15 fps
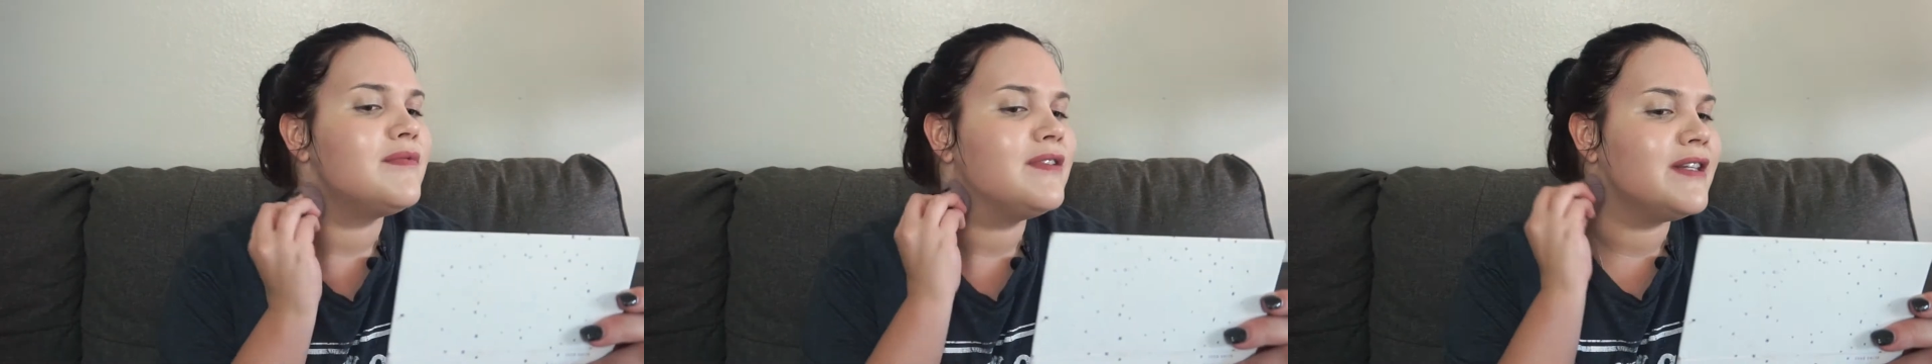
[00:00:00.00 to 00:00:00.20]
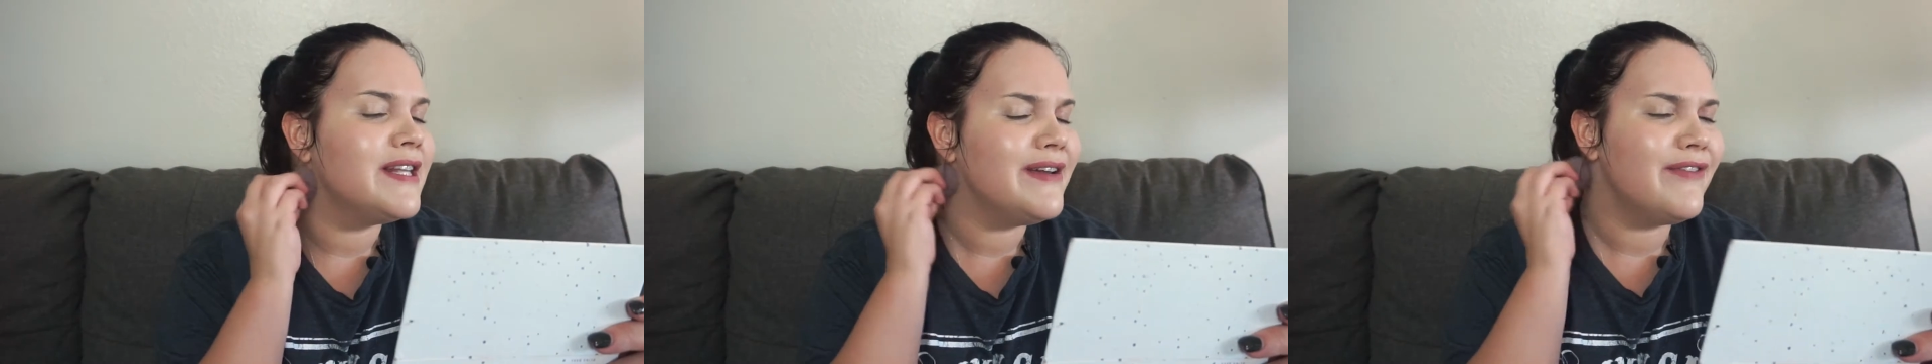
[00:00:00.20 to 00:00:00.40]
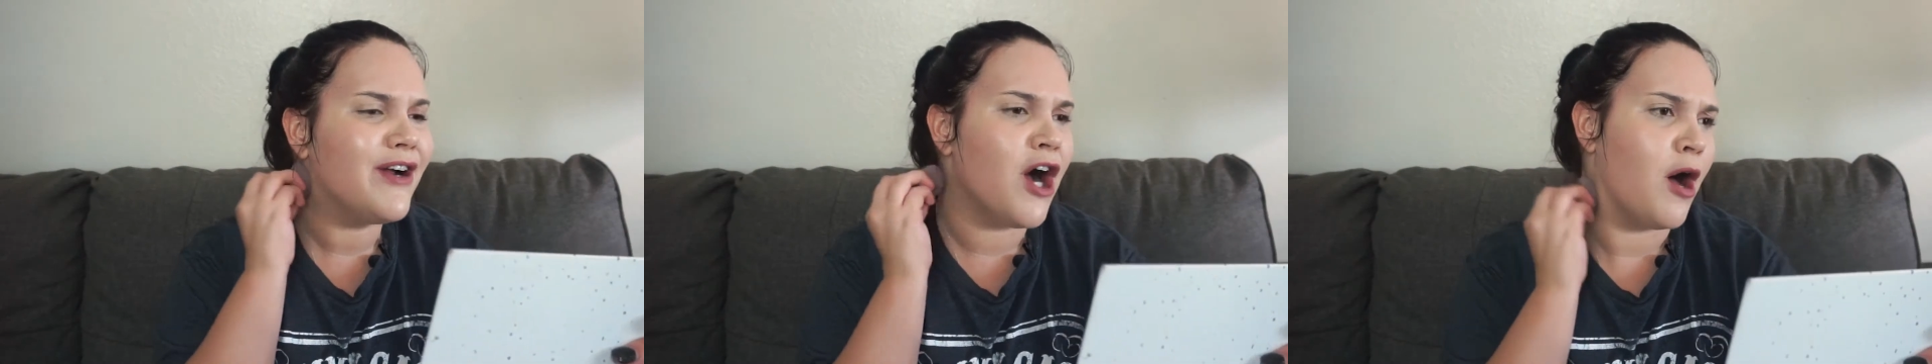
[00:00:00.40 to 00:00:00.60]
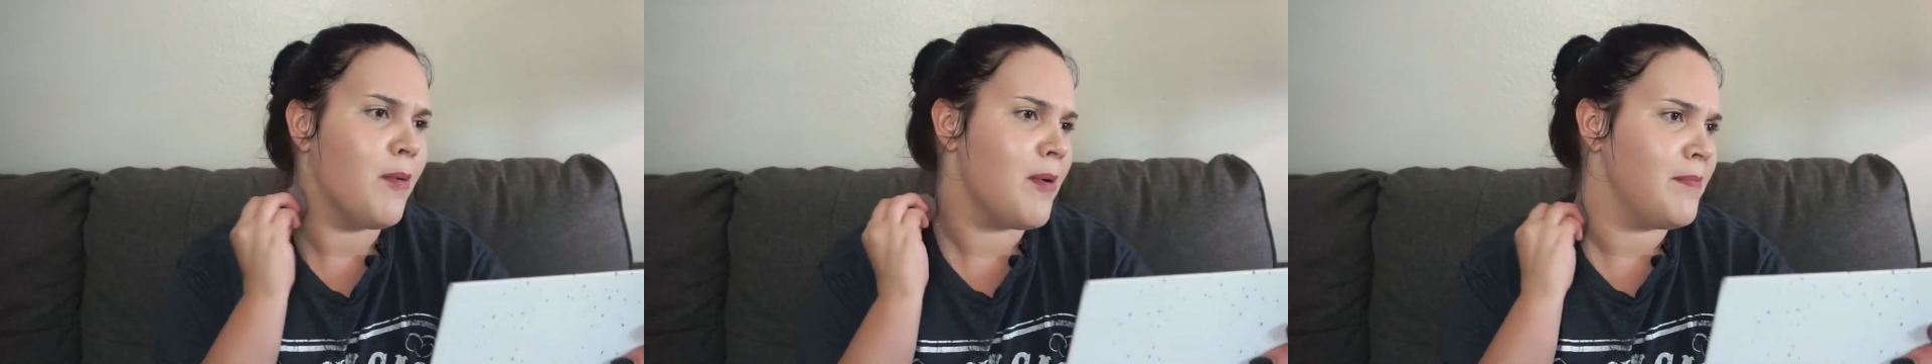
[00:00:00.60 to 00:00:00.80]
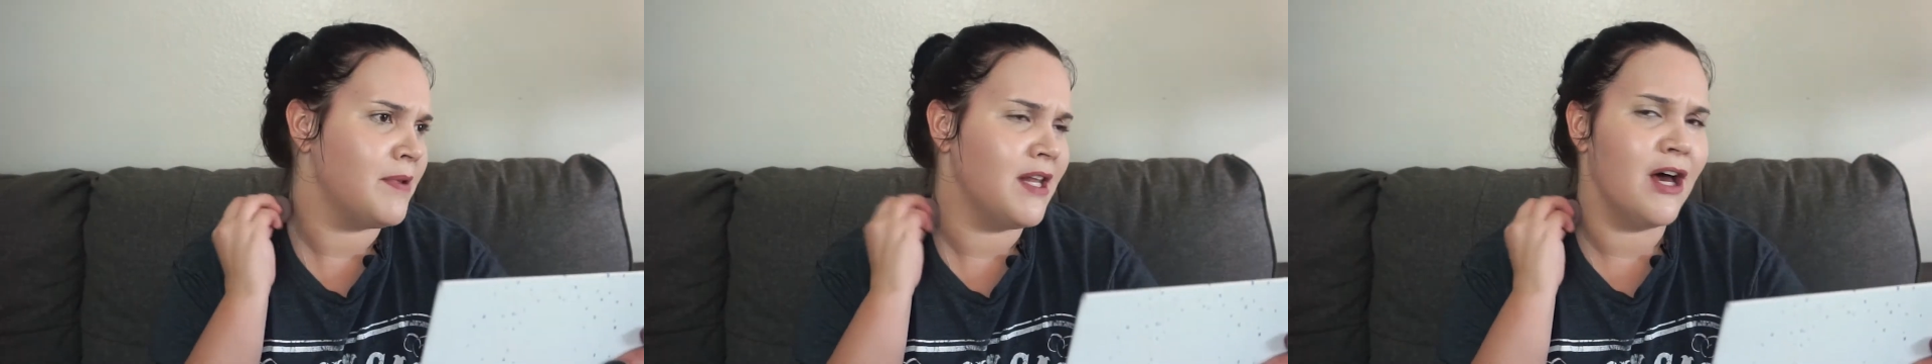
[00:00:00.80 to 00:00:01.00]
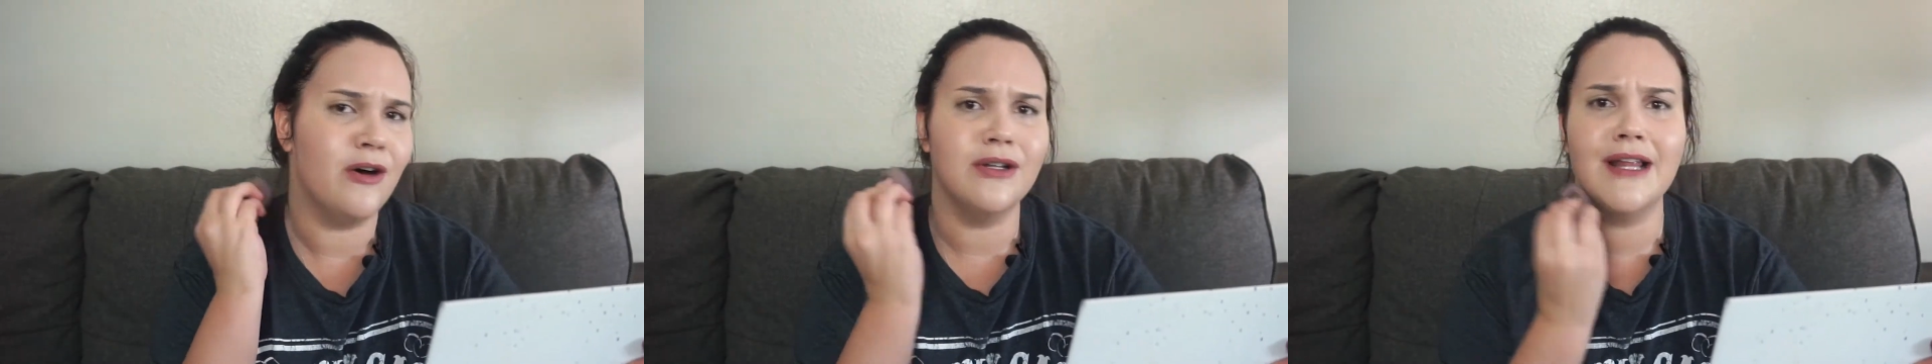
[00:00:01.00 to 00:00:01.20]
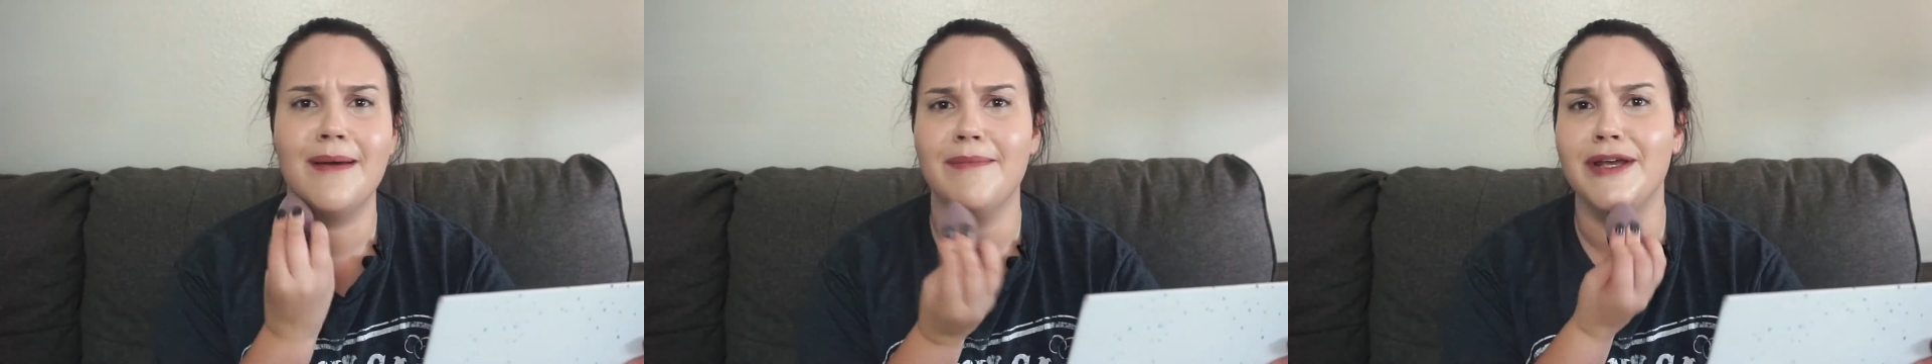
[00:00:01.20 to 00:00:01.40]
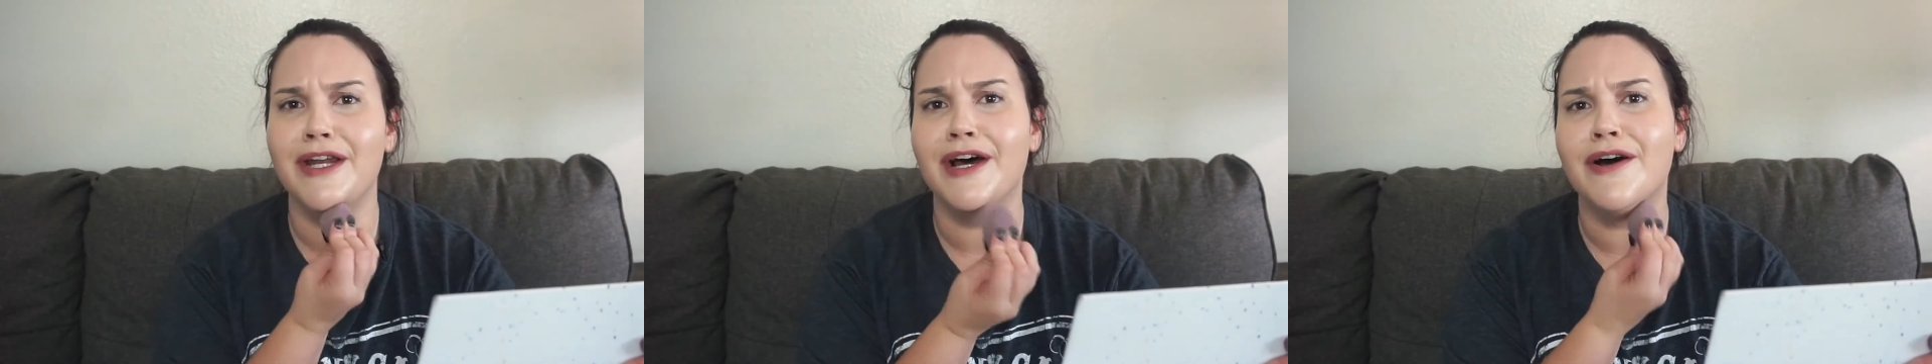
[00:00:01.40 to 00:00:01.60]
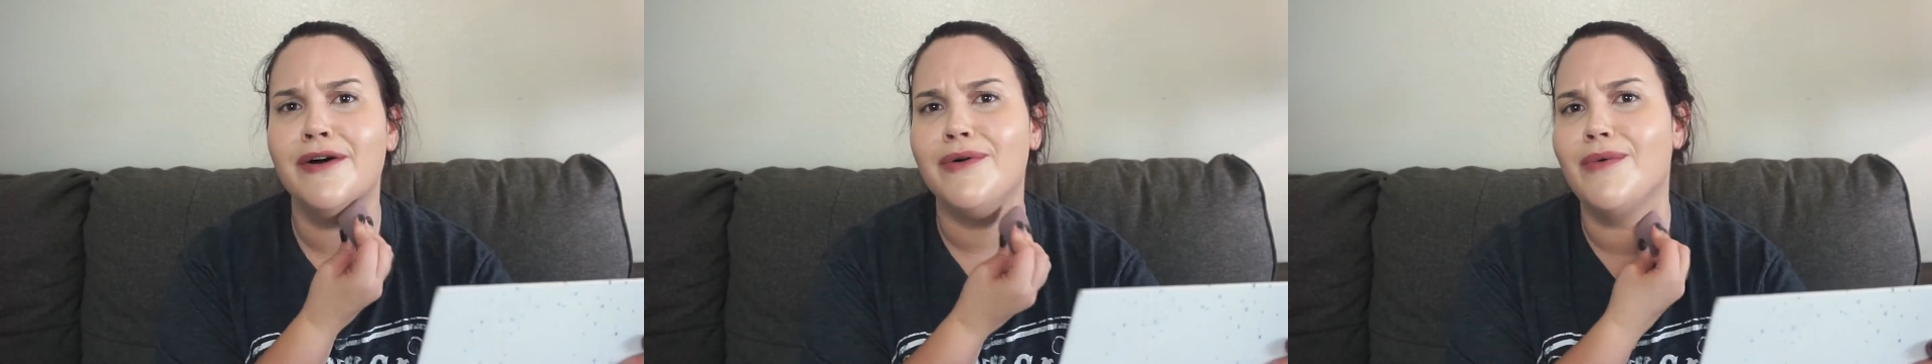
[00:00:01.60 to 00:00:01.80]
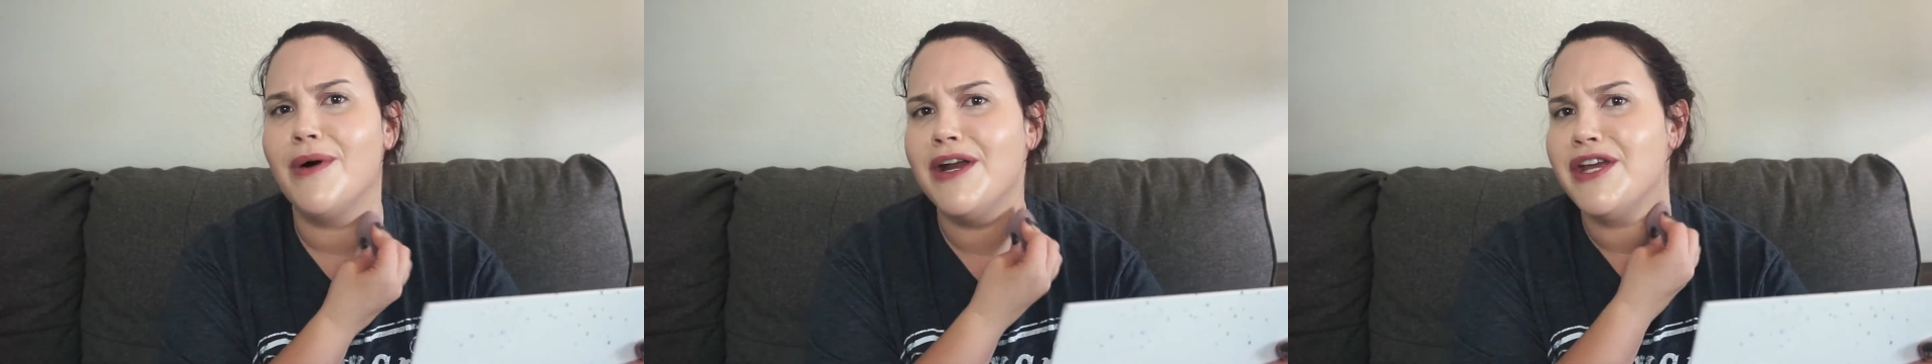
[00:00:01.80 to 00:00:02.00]
Leave a comment below, let me know,
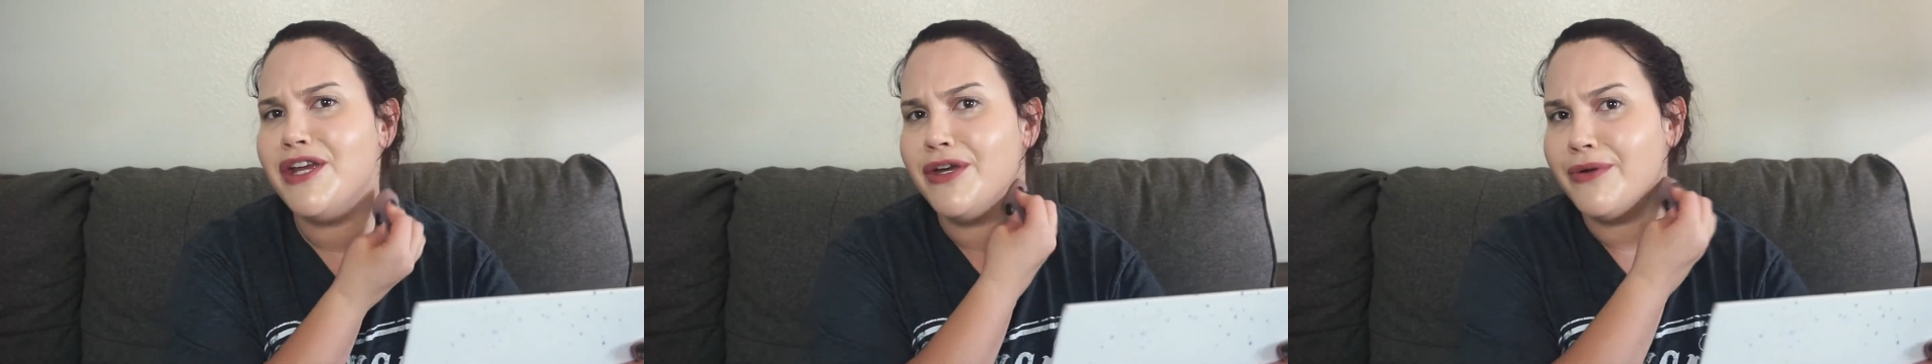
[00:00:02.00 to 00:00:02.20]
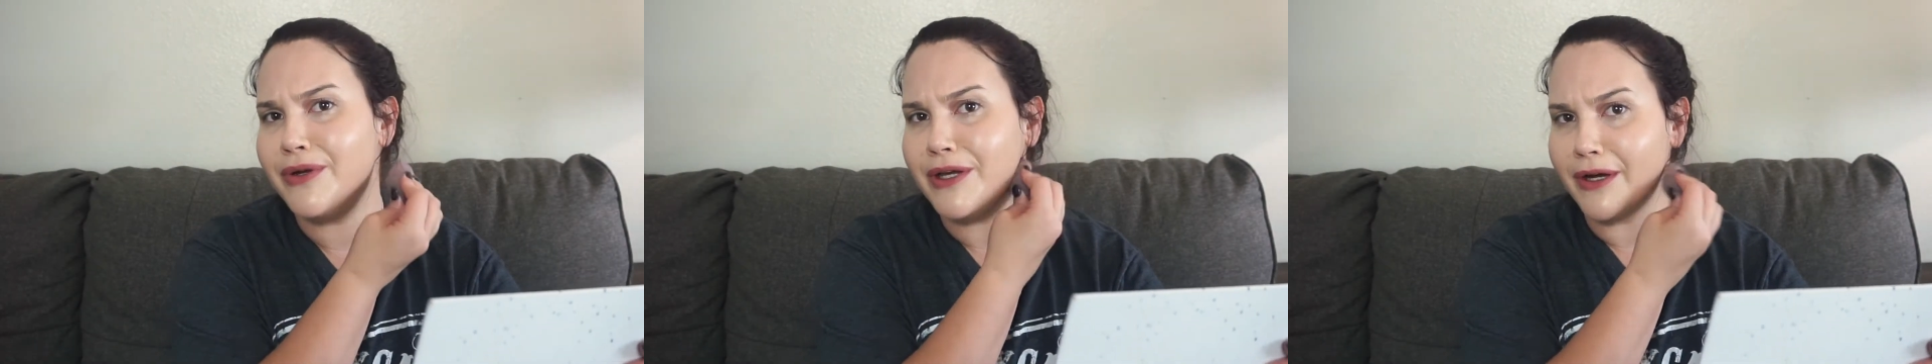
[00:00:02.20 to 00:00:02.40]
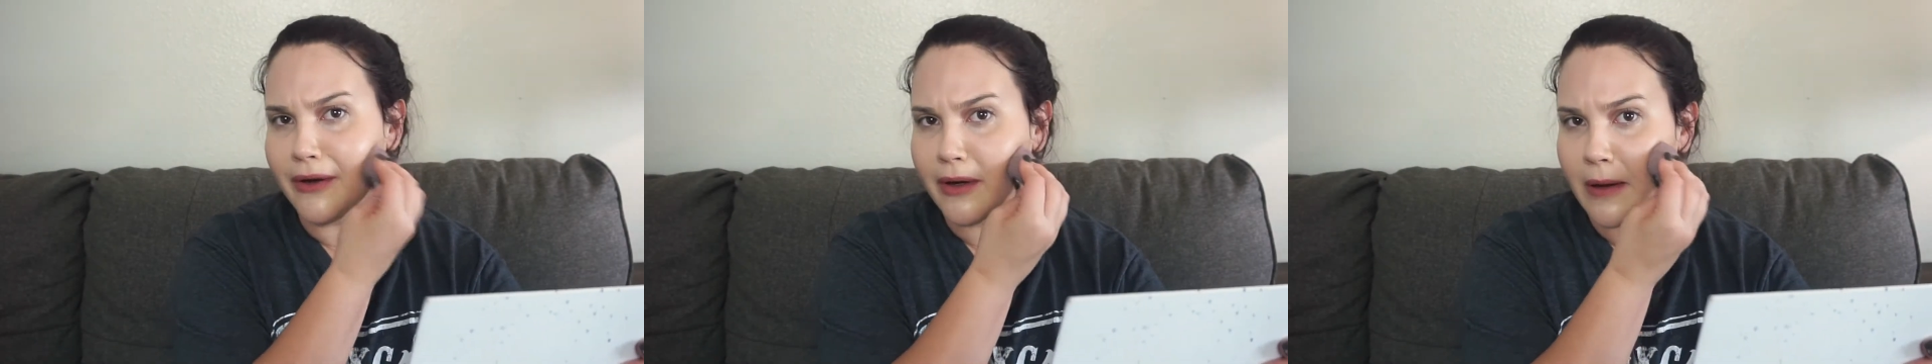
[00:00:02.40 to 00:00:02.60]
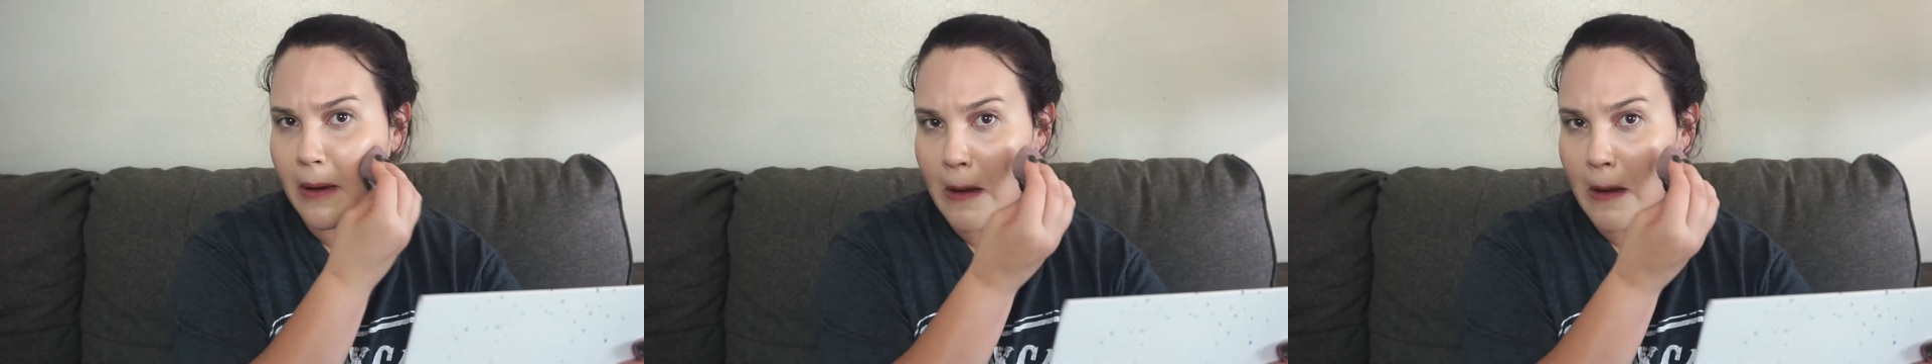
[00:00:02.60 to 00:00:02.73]
what do you do?